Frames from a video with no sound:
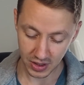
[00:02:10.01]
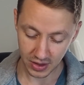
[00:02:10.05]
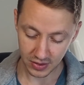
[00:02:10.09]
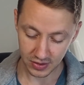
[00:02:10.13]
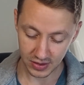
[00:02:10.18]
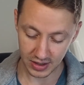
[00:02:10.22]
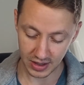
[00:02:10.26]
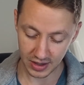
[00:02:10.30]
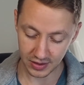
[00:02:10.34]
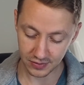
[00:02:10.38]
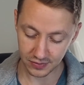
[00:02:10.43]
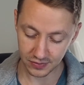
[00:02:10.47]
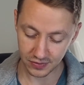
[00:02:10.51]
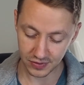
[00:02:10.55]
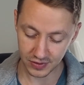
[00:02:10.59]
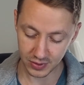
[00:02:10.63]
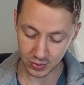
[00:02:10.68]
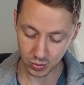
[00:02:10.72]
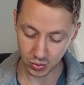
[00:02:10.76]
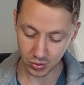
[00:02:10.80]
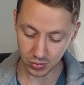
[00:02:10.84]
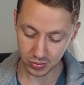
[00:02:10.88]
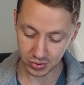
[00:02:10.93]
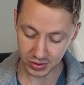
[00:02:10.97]
The
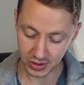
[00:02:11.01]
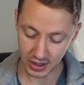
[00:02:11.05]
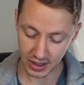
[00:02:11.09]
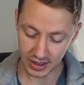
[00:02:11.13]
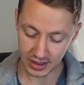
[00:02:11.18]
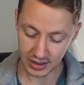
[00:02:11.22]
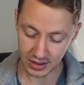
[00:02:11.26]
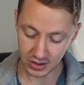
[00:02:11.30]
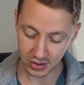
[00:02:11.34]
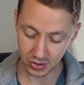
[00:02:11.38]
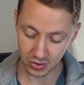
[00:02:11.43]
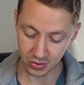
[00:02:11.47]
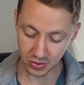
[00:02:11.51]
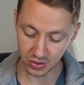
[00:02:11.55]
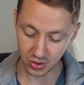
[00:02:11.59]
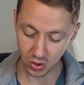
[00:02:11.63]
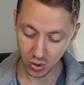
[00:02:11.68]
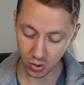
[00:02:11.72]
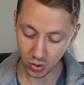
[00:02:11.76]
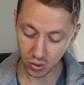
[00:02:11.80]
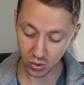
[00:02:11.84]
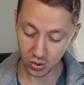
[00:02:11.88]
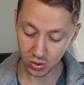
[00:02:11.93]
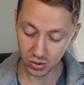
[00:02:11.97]
infant will play near the
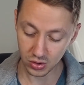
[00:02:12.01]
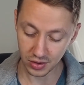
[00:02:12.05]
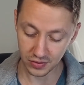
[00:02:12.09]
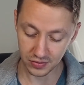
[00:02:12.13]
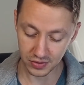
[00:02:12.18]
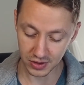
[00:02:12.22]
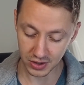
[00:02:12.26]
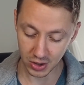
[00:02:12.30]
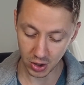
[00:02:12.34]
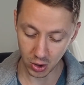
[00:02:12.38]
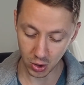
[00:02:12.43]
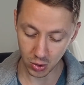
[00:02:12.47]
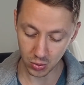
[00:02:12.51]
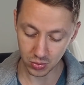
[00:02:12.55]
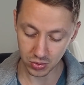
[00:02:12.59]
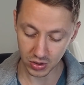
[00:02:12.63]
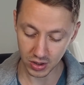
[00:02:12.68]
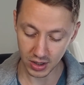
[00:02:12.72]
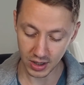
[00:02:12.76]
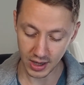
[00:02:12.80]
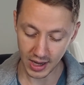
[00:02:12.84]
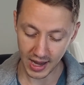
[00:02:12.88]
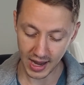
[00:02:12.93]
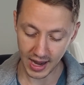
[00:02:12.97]
hole of the
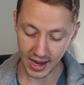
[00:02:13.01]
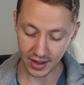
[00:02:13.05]
cobra,